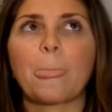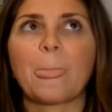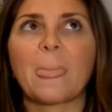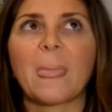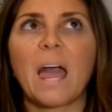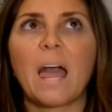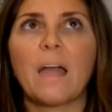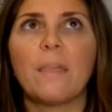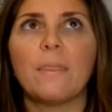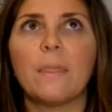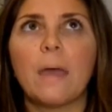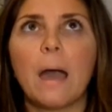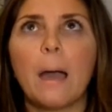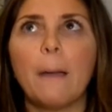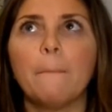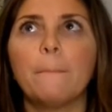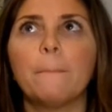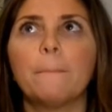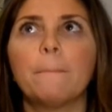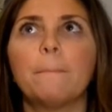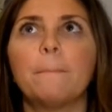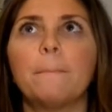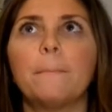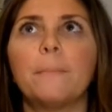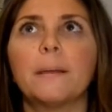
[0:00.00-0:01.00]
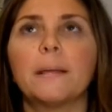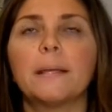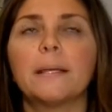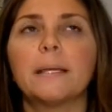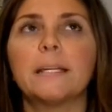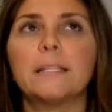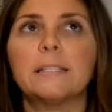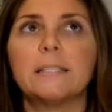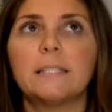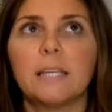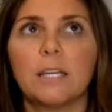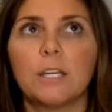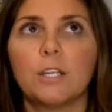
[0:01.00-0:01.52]
And that
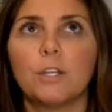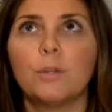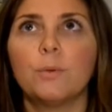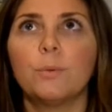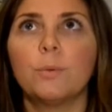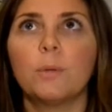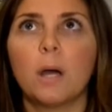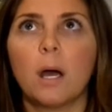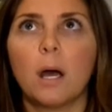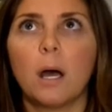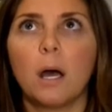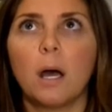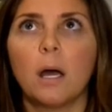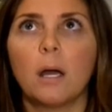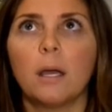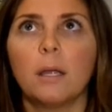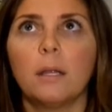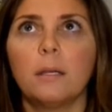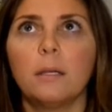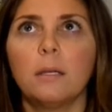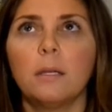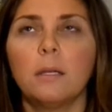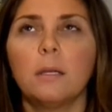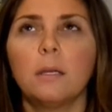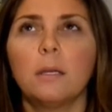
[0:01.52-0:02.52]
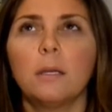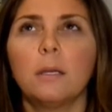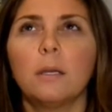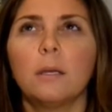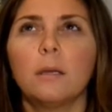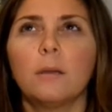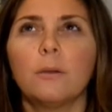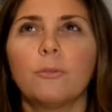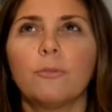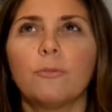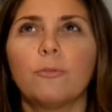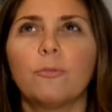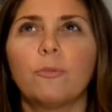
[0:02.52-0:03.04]
continued on
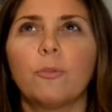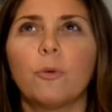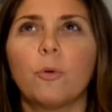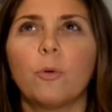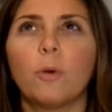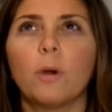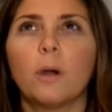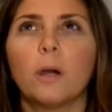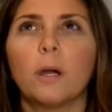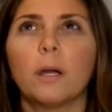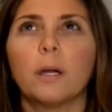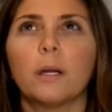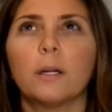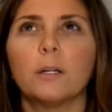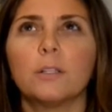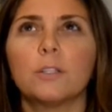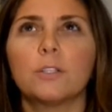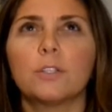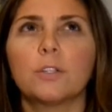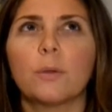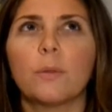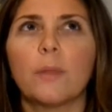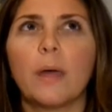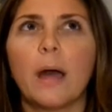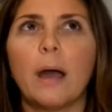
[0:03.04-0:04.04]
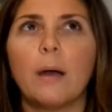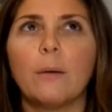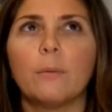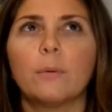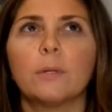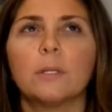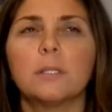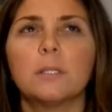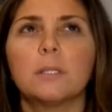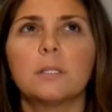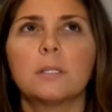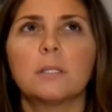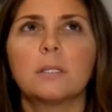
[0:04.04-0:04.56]
so that
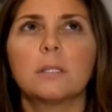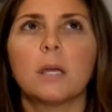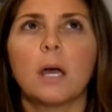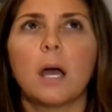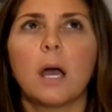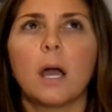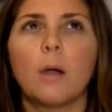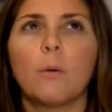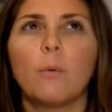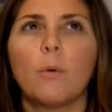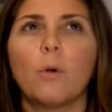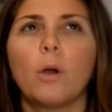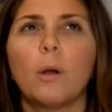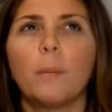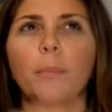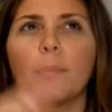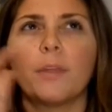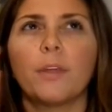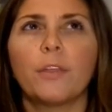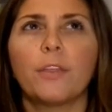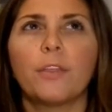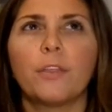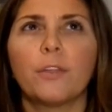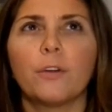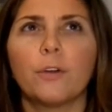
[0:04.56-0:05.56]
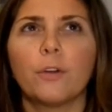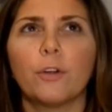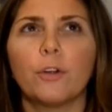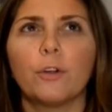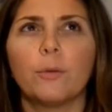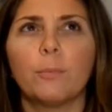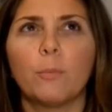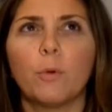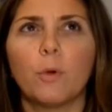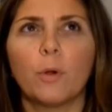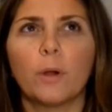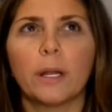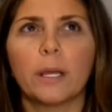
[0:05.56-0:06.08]
was, I woke up the
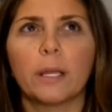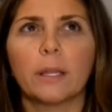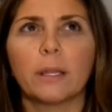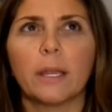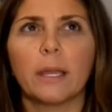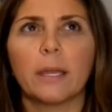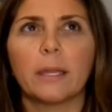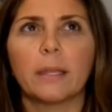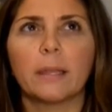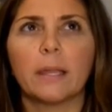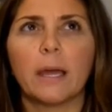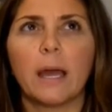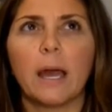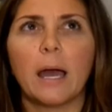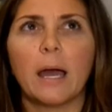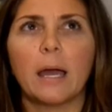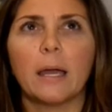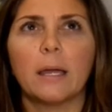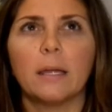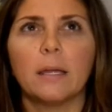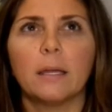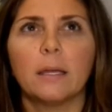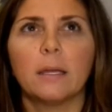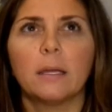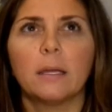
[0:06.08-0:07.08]
third morning like that.